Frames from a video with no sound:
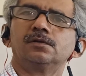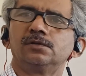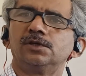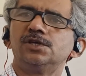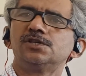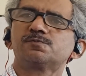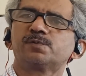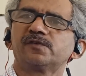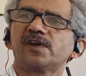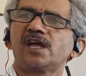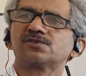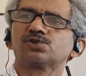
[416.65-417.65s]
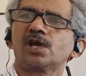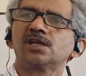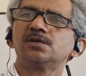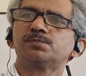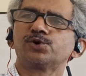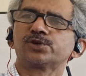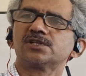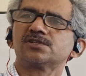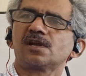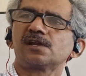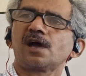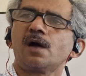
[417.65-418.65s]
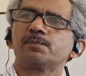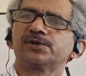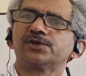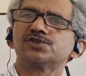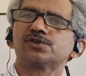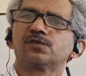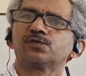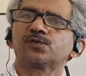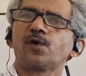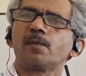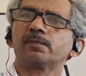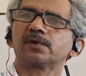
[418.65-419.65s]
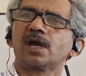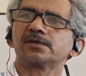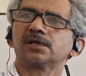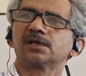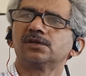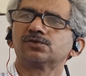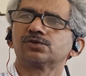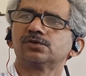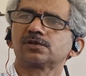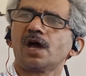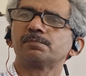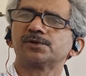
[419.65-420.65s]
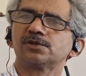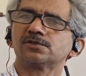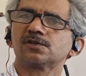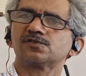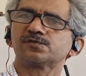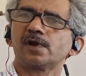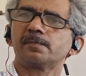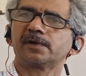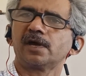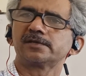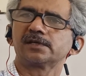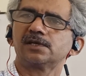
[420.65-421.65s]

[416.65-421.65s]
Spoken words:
these prevent any potential competitors from getting